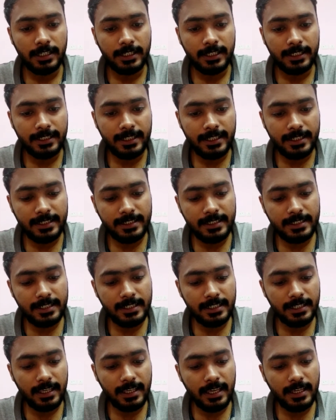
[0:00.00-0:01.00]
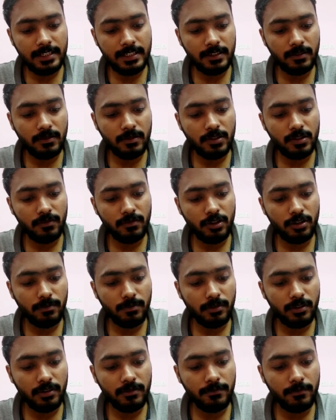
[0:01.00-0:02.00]
that is k is equals to 1
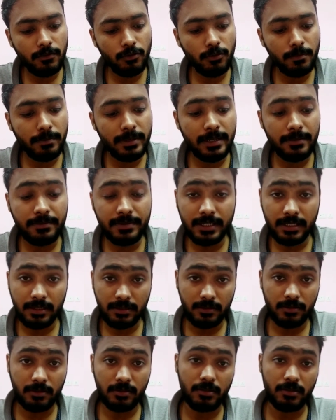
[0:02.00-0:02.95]
upon 4 pi epsilon naught.